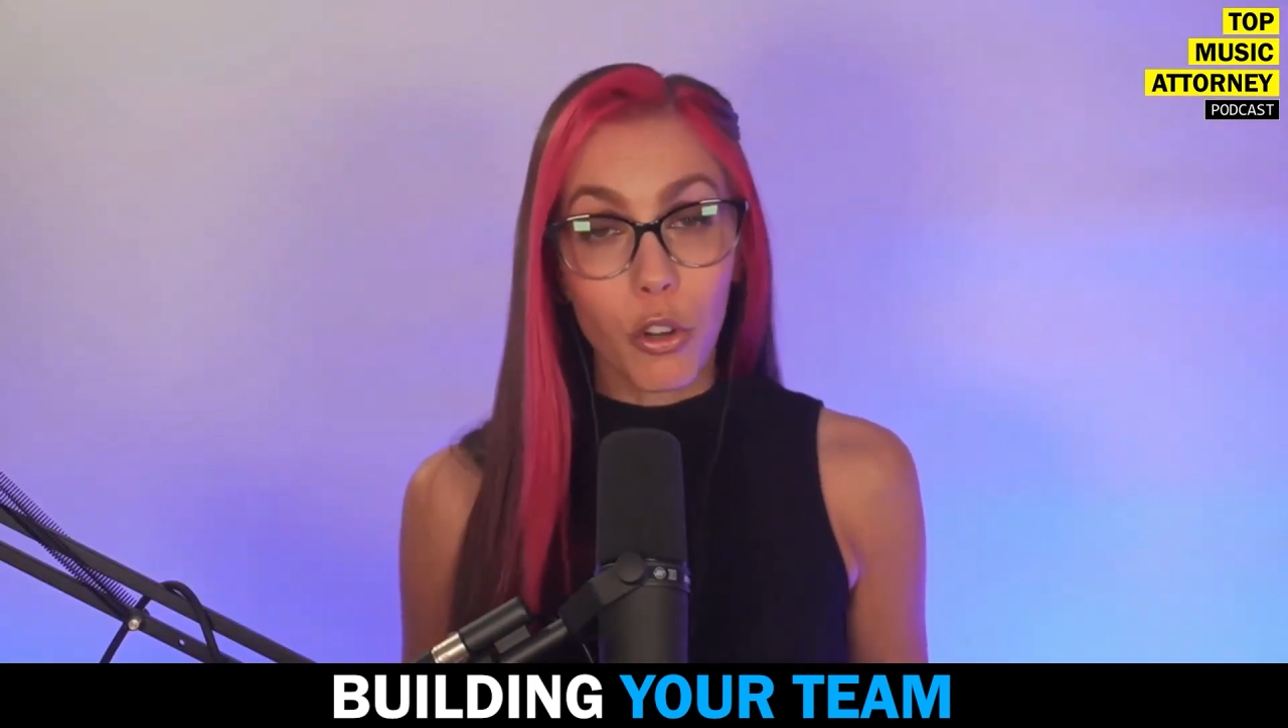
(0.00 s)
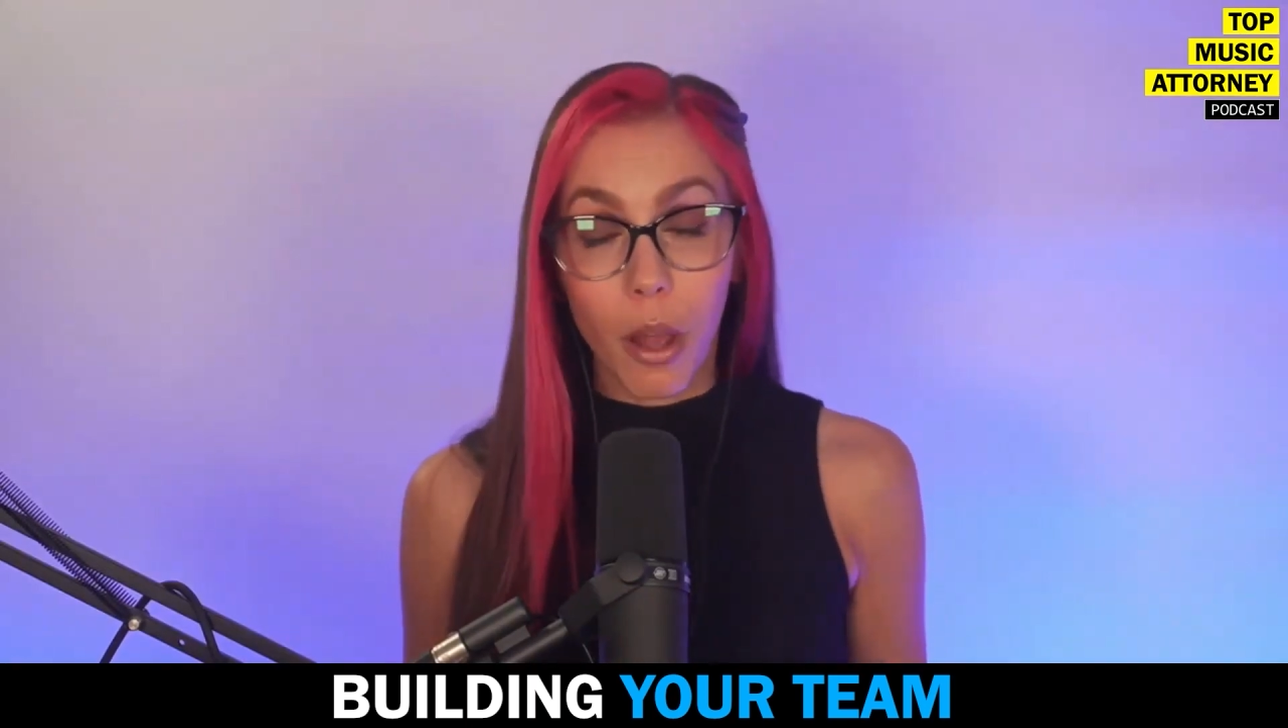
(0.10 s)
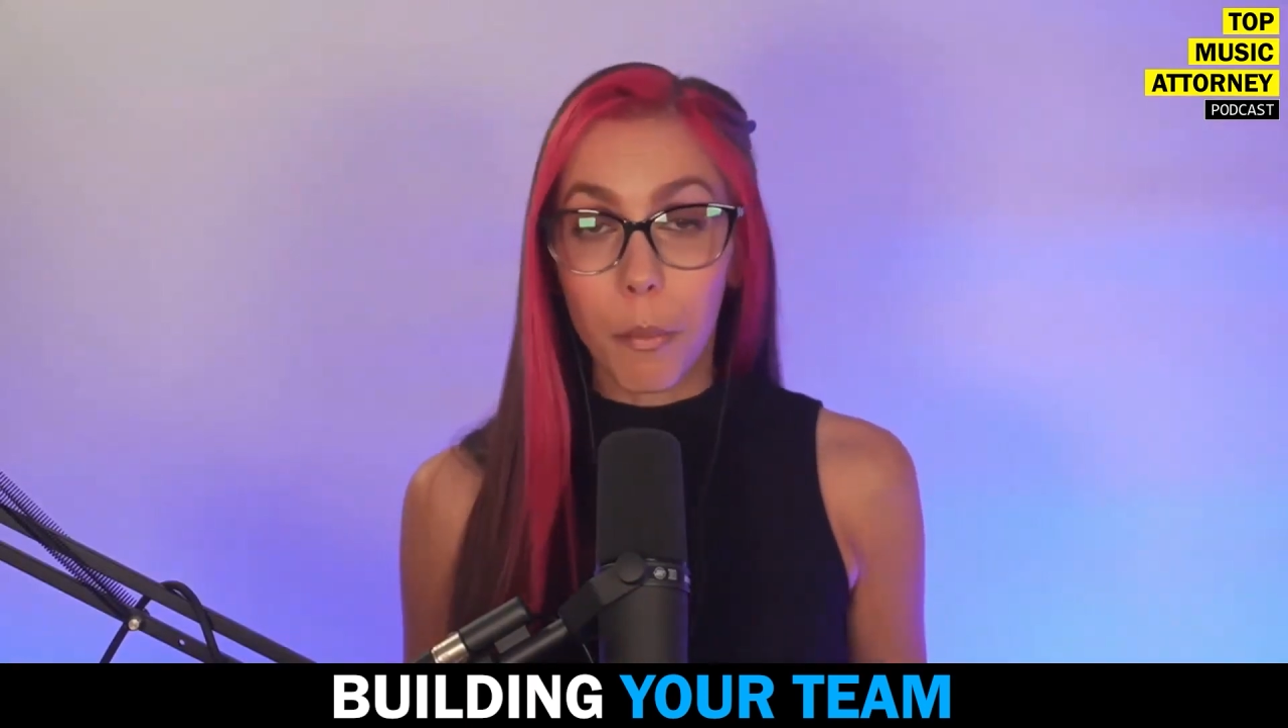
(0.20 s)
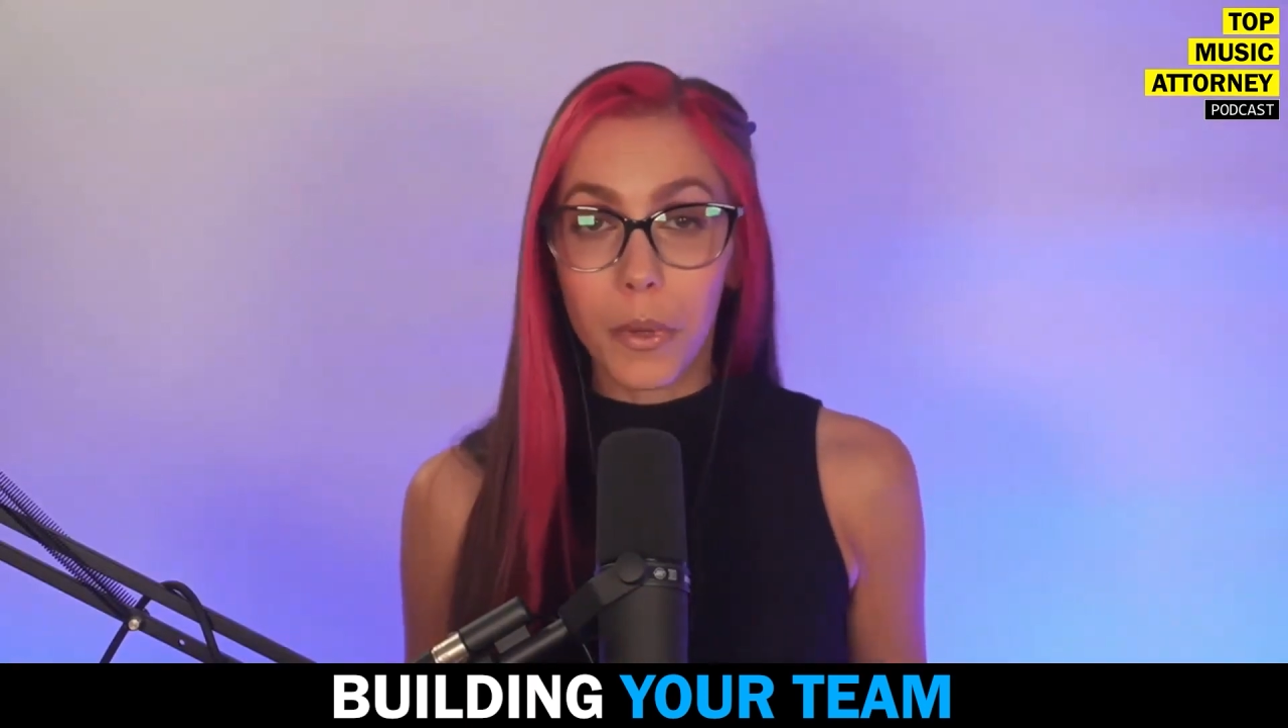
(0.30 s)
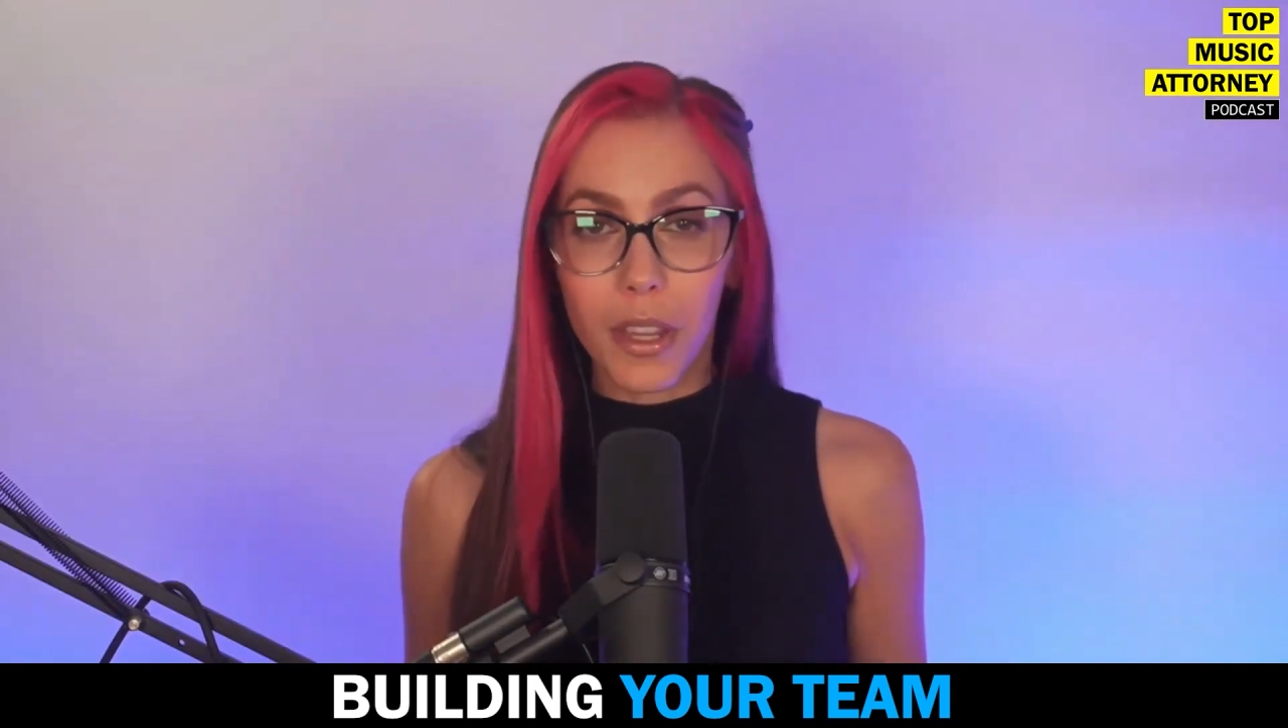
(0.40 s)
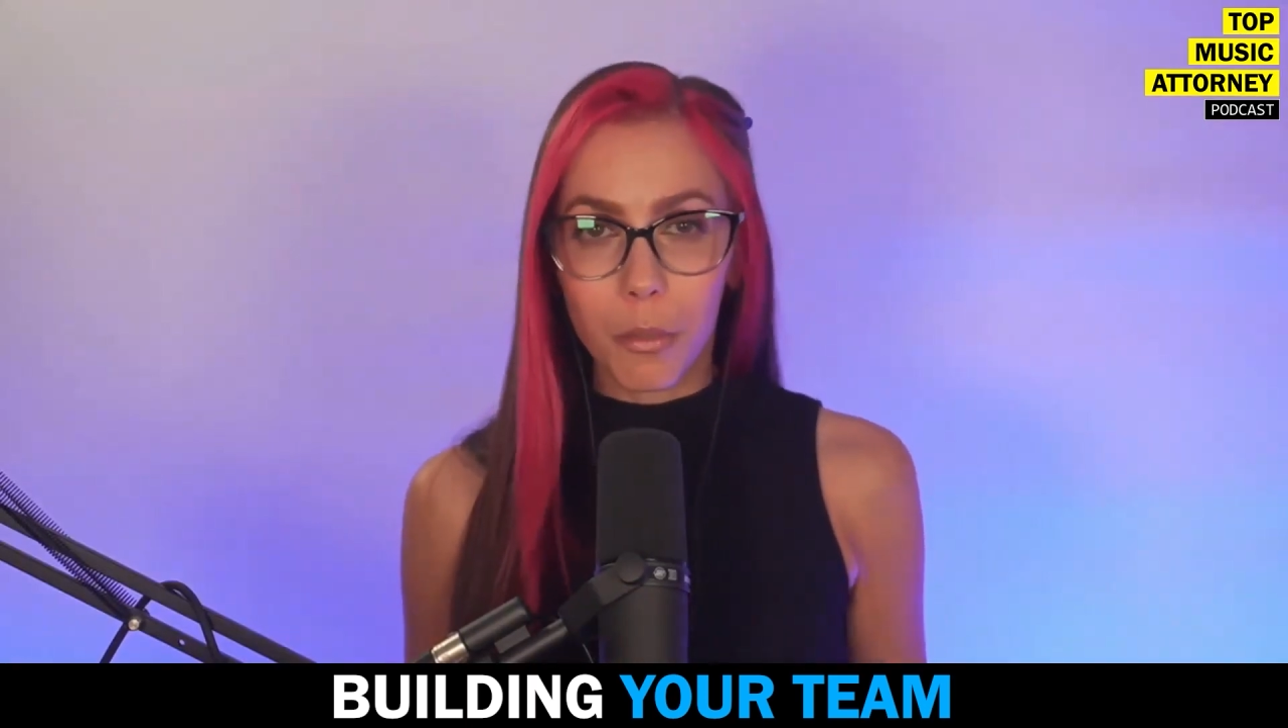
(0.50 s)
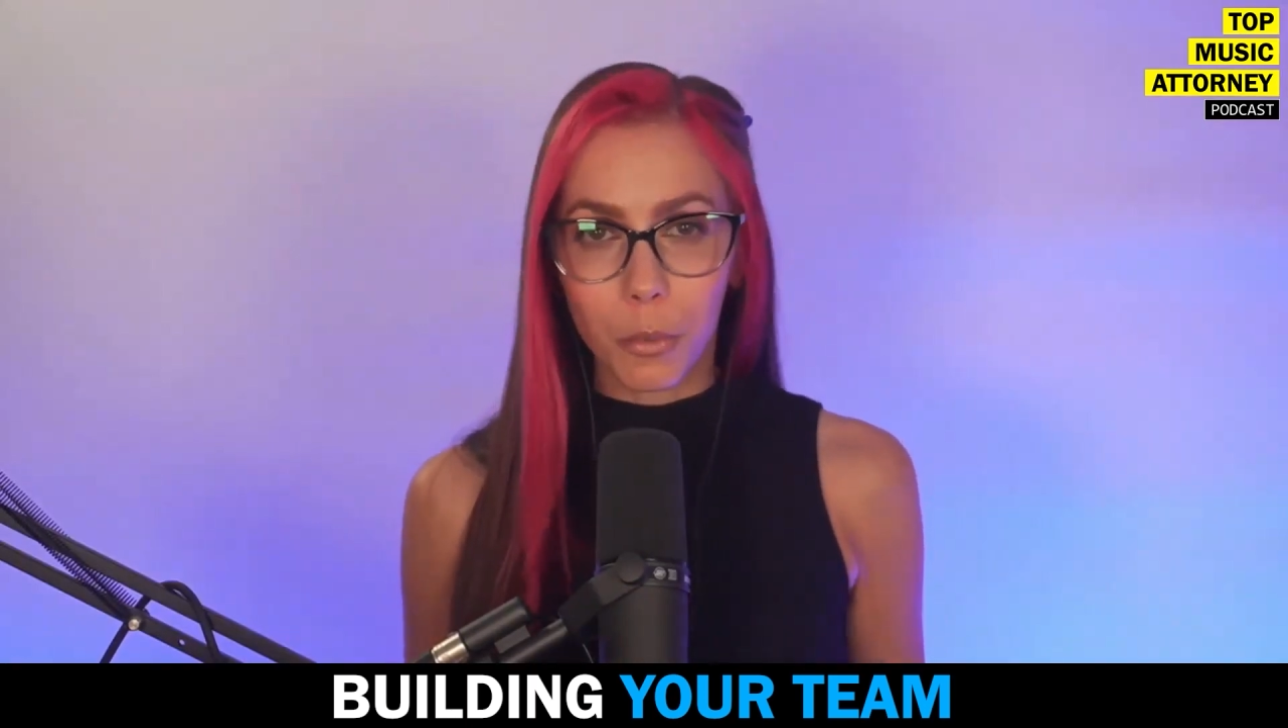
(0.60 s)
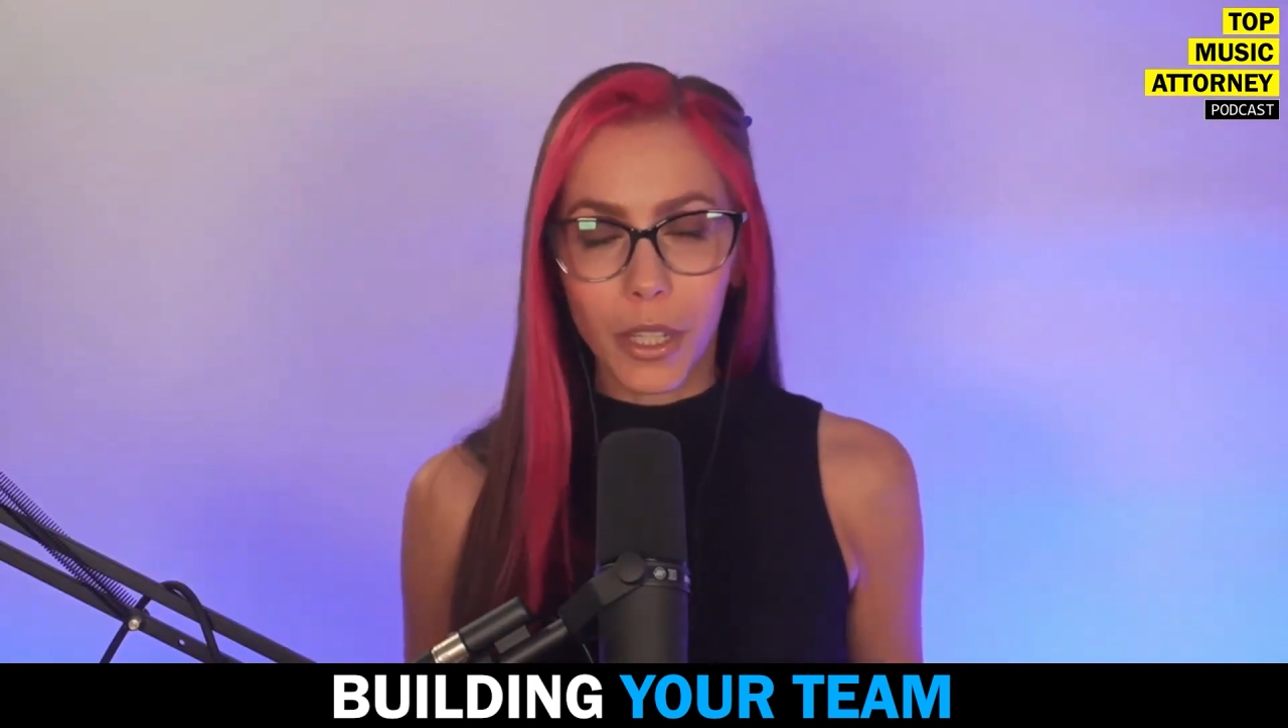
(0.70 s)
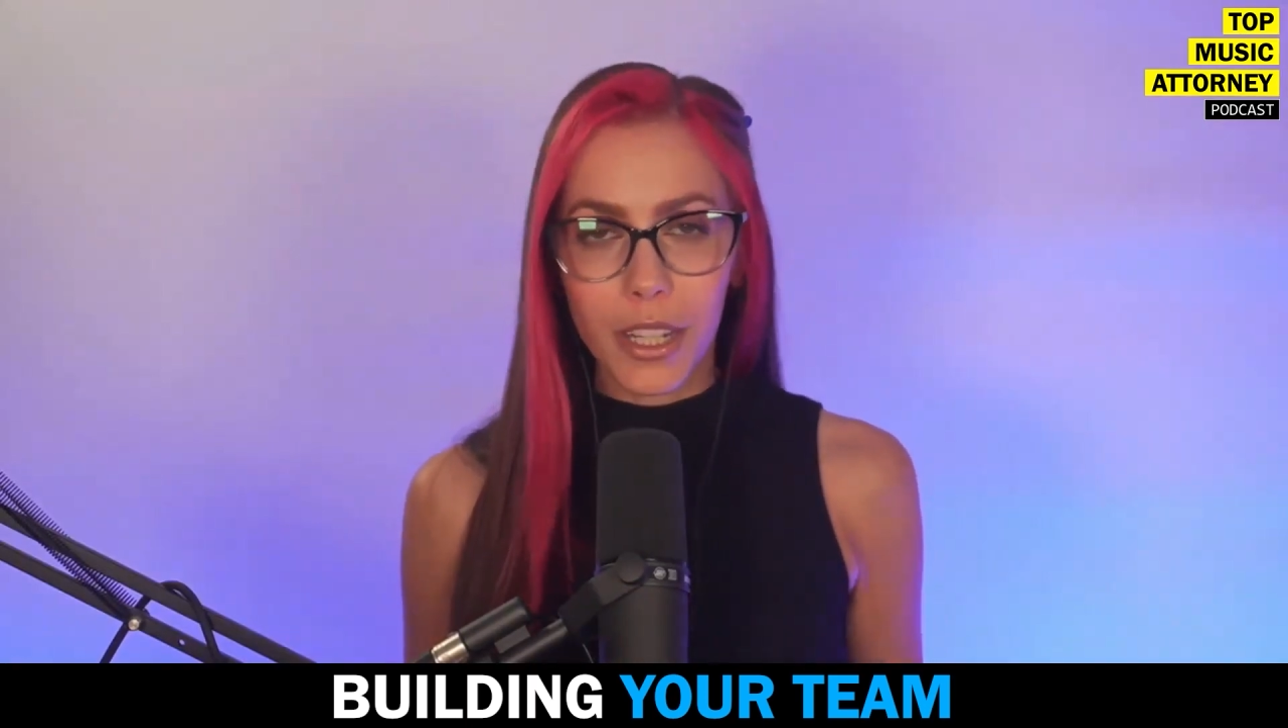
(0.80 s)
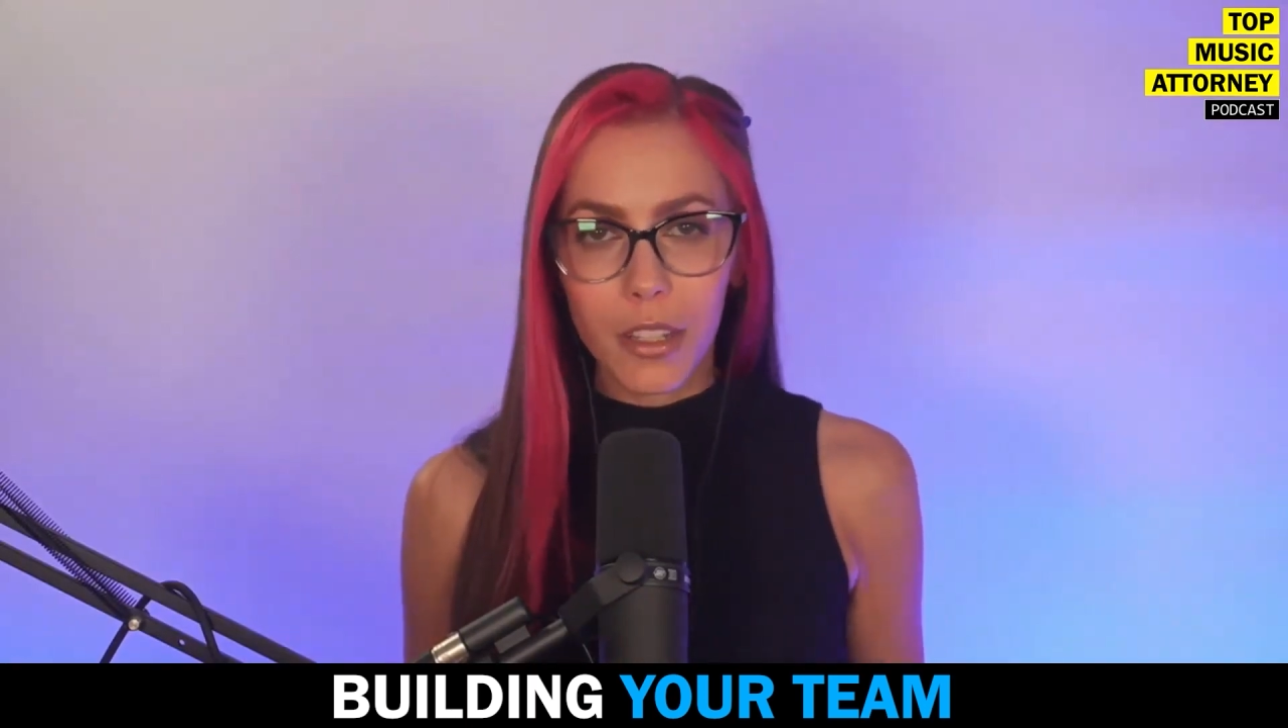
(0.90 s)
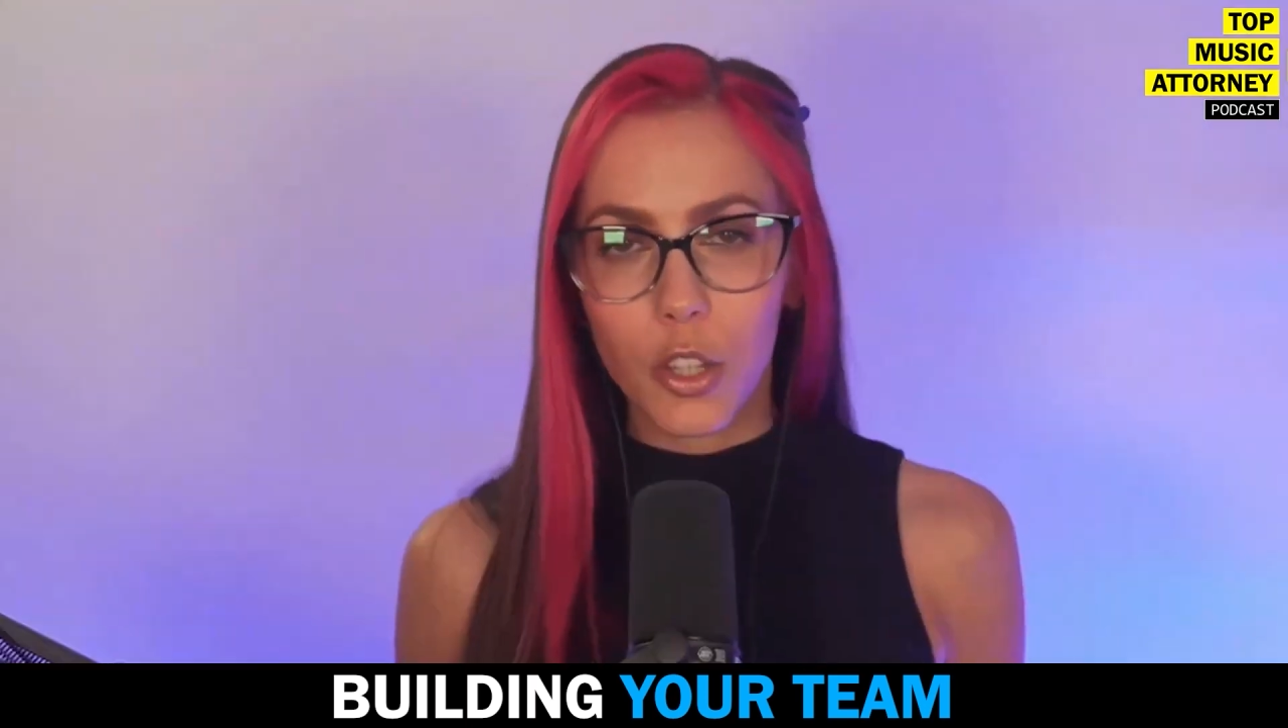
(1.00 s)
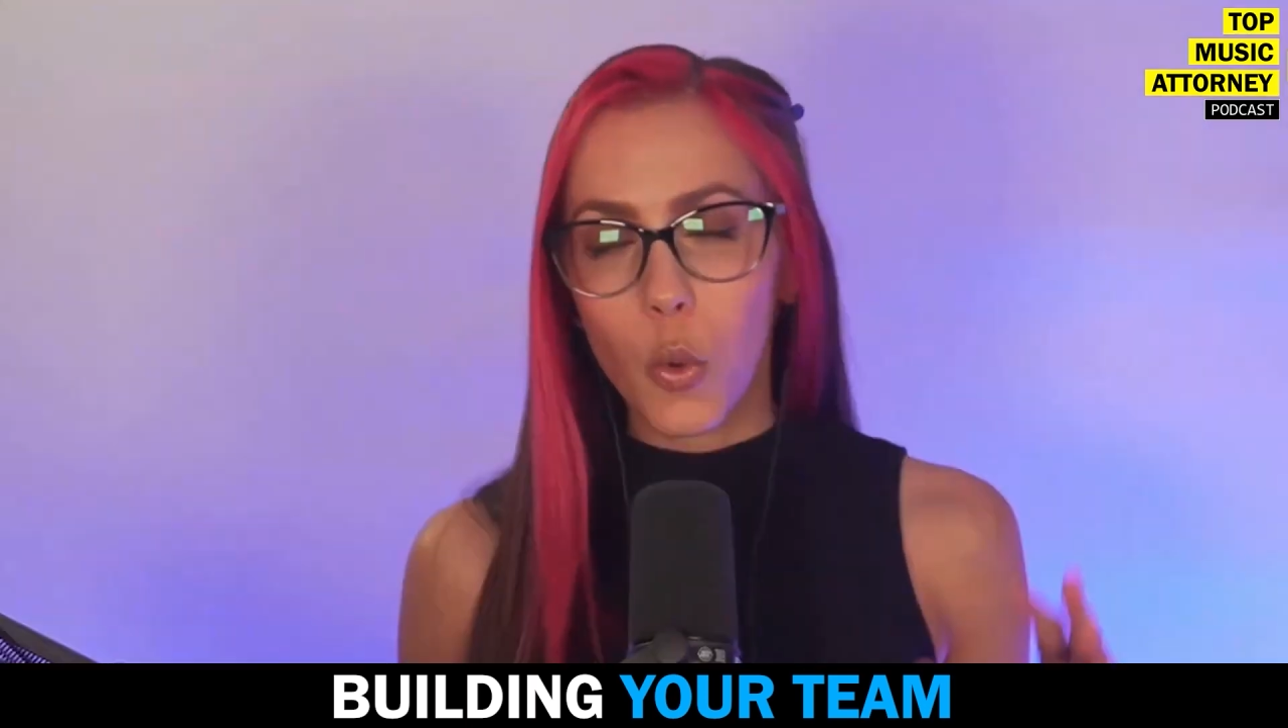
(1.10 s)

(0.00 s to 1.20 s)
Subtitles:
company in place,